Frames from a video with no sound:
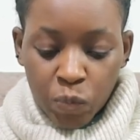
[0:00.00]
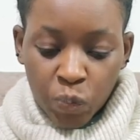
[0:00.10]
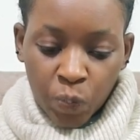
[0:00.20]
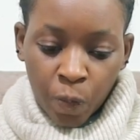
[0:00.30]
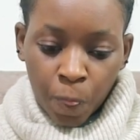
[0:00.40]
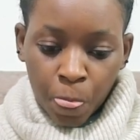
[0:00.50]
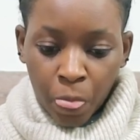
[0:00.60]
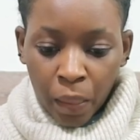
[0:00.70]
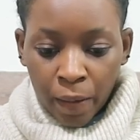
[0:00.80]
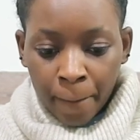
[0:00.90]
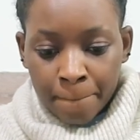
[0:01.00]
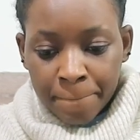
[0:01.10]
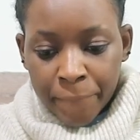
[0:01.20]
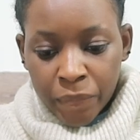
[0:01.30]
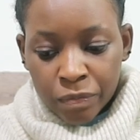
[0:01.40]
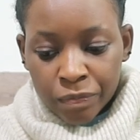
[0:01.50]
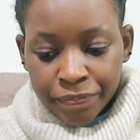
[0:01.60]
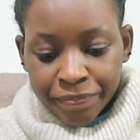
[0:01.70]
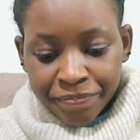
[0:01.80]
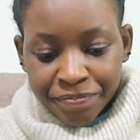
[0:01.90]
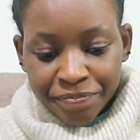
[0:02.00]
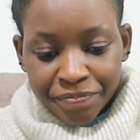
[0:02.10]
Nothing is said.